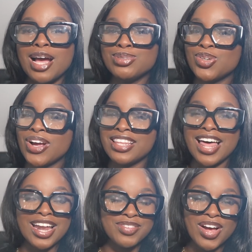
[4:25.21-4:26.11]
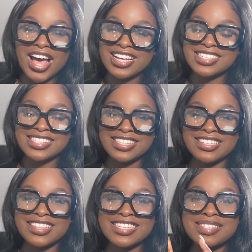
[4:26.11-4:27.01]
I'm sure a lot of y'all have
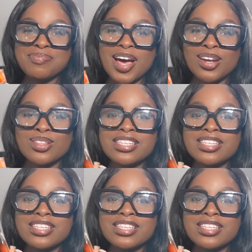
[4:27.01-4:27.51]
seen this bottle.